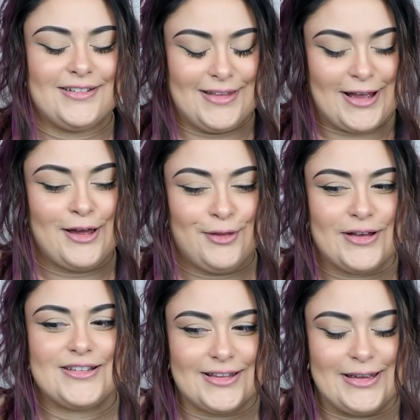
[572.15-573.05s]
Like, I
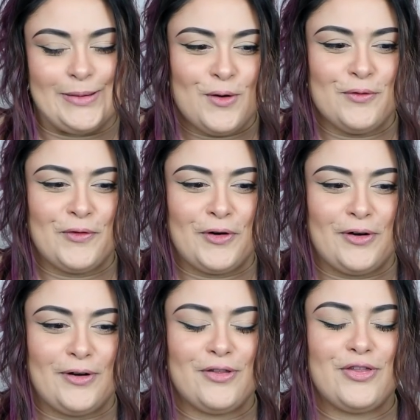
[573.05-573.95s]
lost sleep
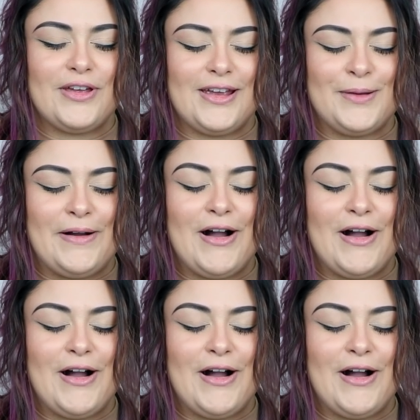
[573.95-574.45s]
over thinking about